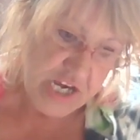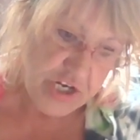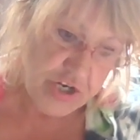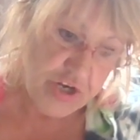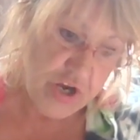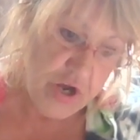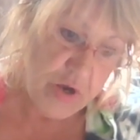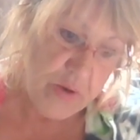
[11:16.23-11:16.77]
you
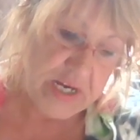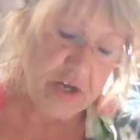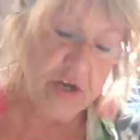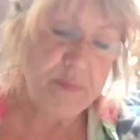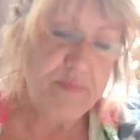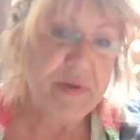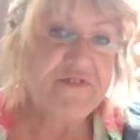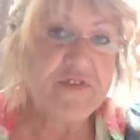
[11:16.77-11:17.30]
know, it
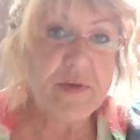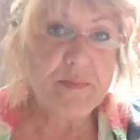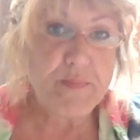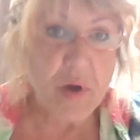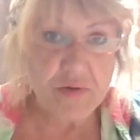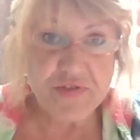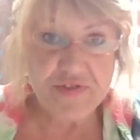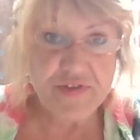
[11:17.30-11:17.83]
could be for
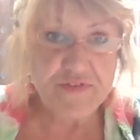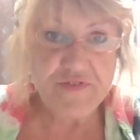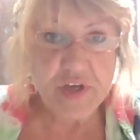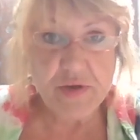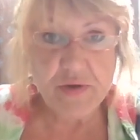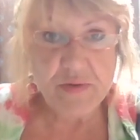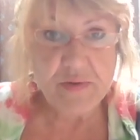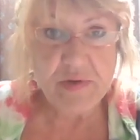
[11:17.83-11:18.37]
both of
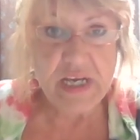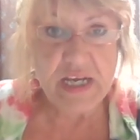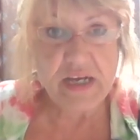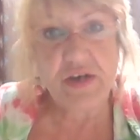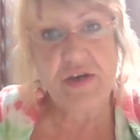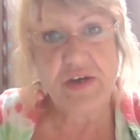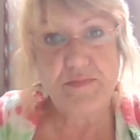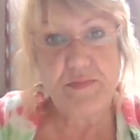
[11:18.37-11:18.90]
you. It
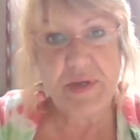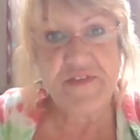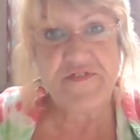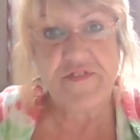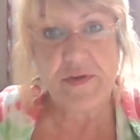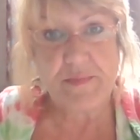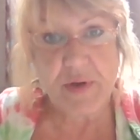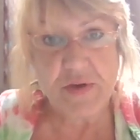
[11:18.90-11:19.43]
could be
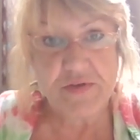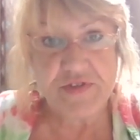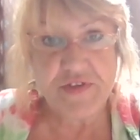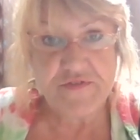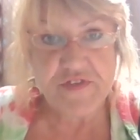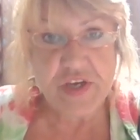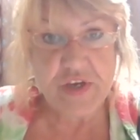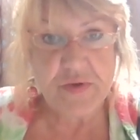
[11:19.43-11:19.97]
for both
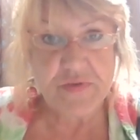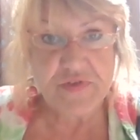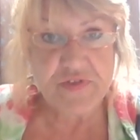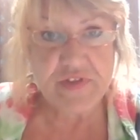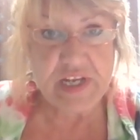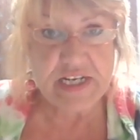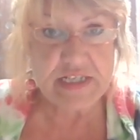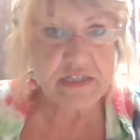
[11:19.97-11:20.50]
of you
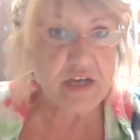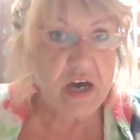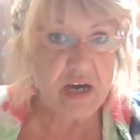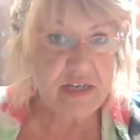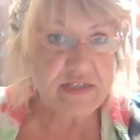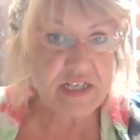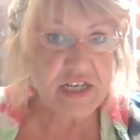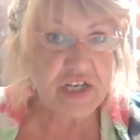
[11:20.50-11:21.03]
that it's
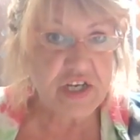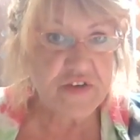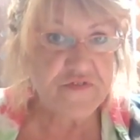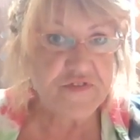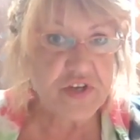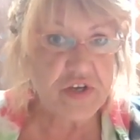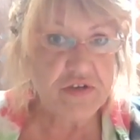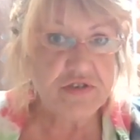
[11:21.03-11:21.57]
causing
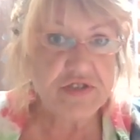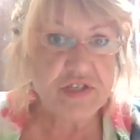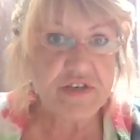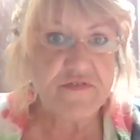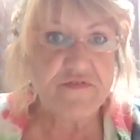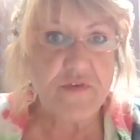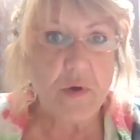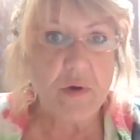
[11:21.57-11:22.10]

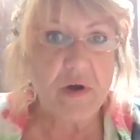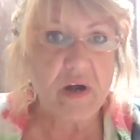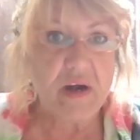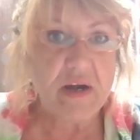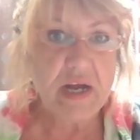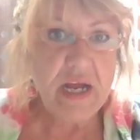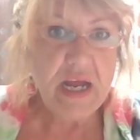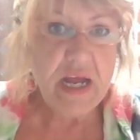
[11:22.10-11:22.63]
confusion
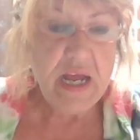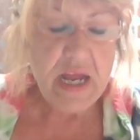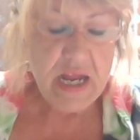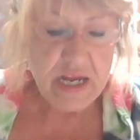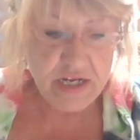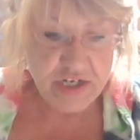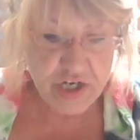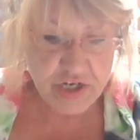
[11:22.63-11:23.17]
for,
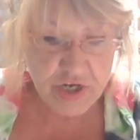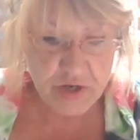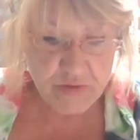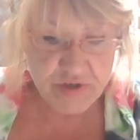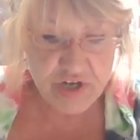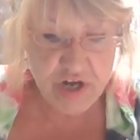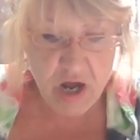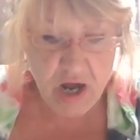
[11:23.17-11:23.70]
you know,
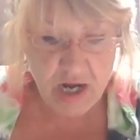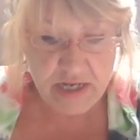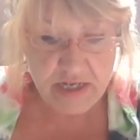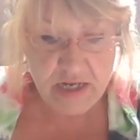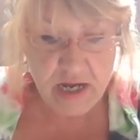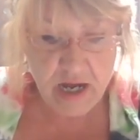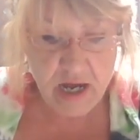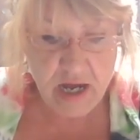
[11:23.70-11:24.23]
not
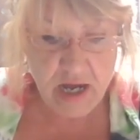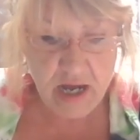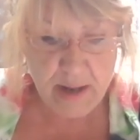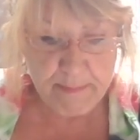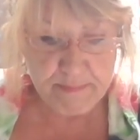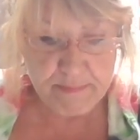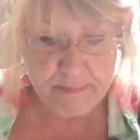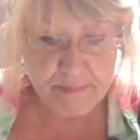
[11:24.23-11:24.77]

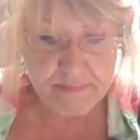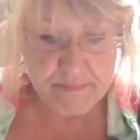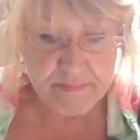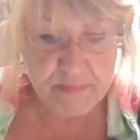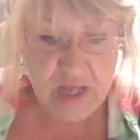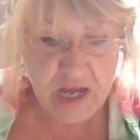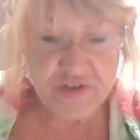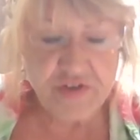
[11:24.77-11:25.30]

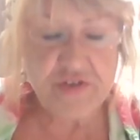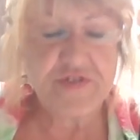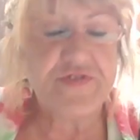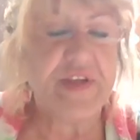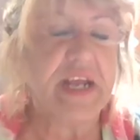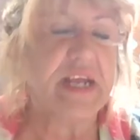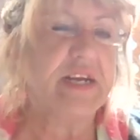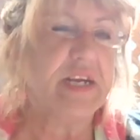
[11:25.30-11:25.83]

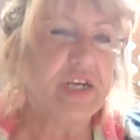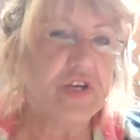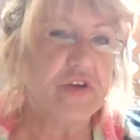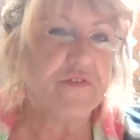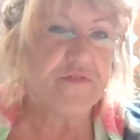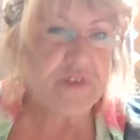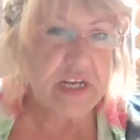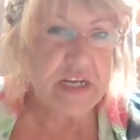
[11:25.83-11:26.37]
understanding your
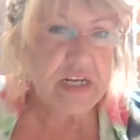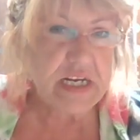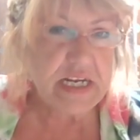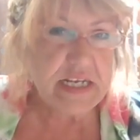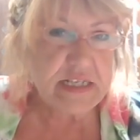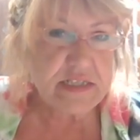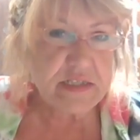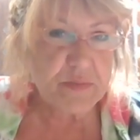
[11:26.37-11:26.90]

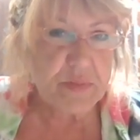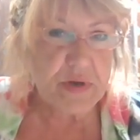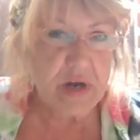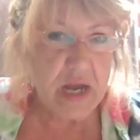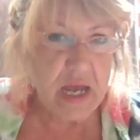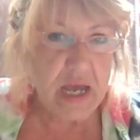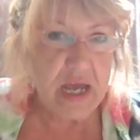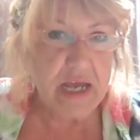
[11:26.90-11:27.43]
feelings,
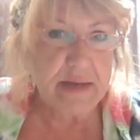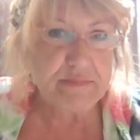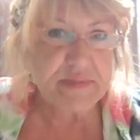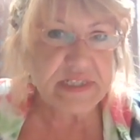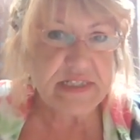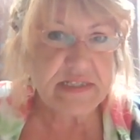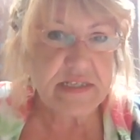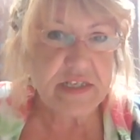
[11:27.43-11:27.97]

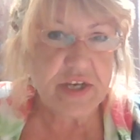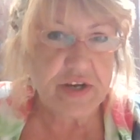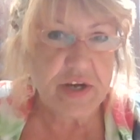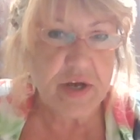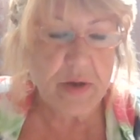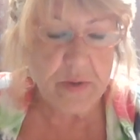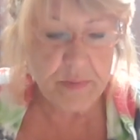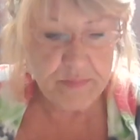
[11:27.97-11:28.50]
perhaps, you
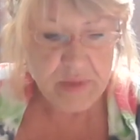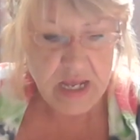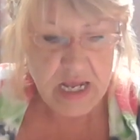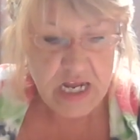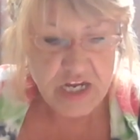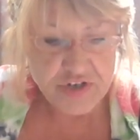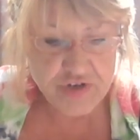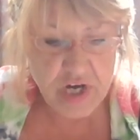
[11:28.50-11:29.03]
know,
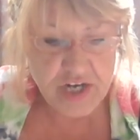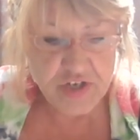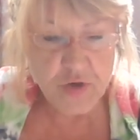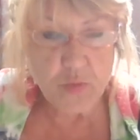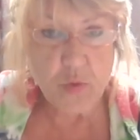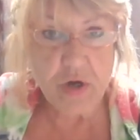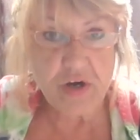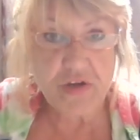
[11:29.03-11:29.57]
trying to
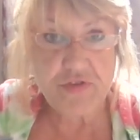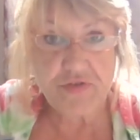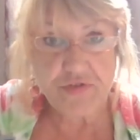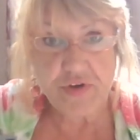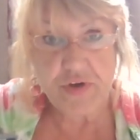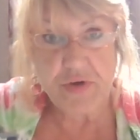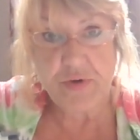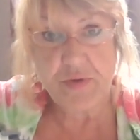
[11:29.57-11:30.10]
work
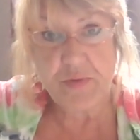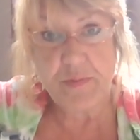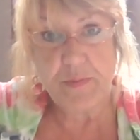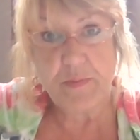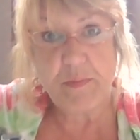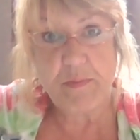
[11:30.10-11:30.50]
through